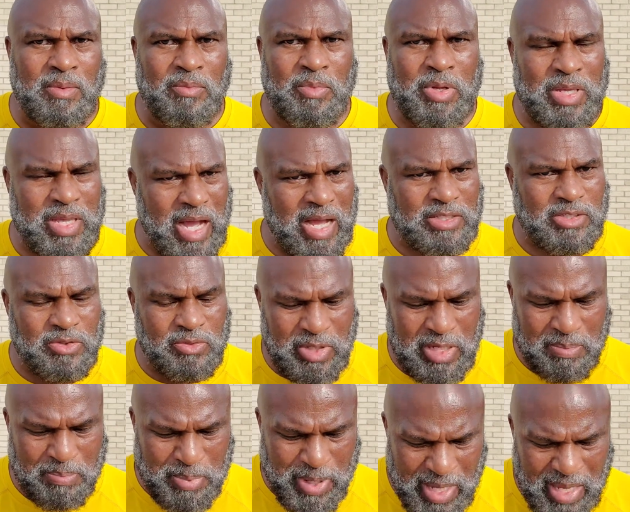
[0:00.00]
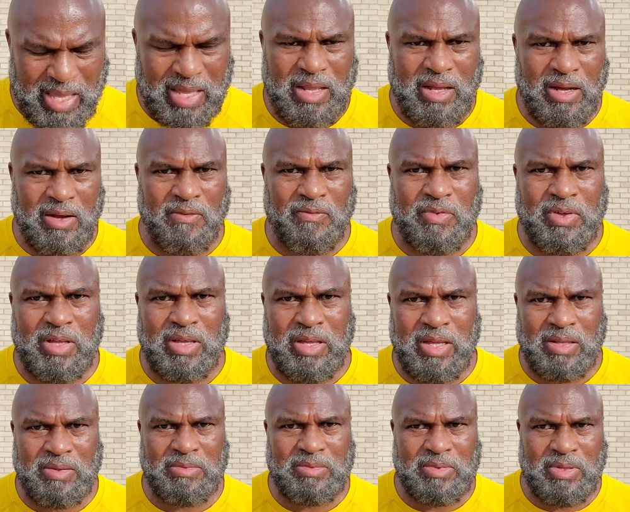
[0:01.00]
We got to repent of it
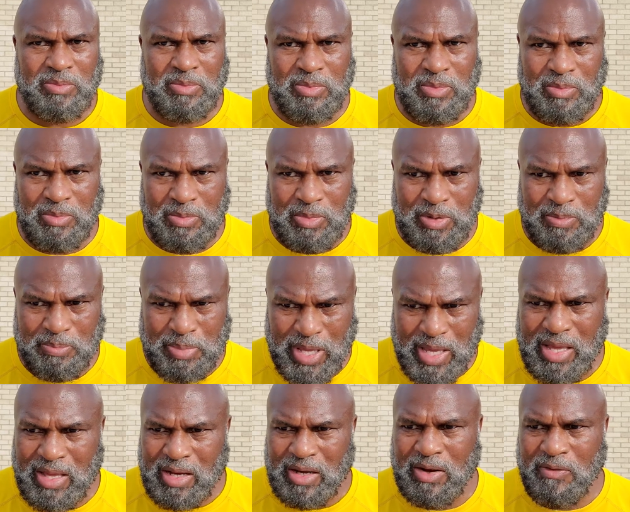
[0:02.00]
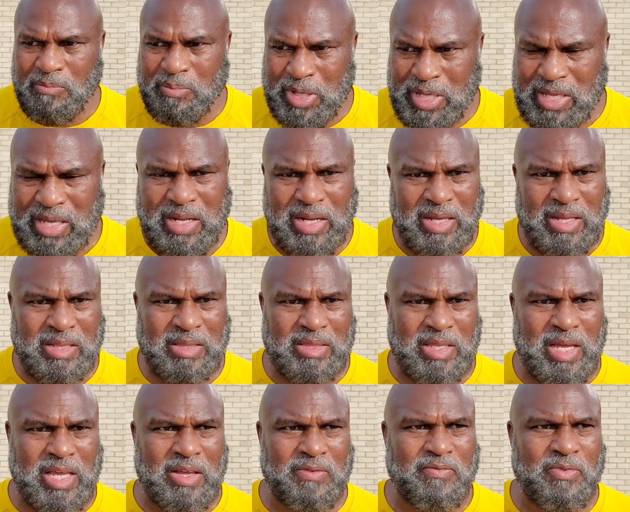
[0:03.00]
and repent of being
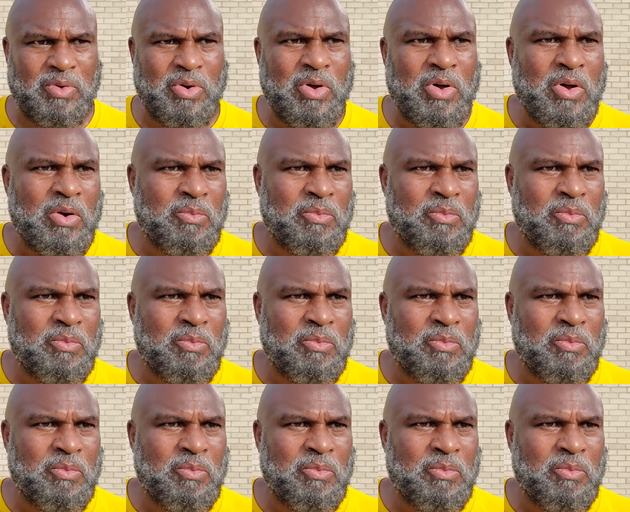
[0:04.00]
unthankful.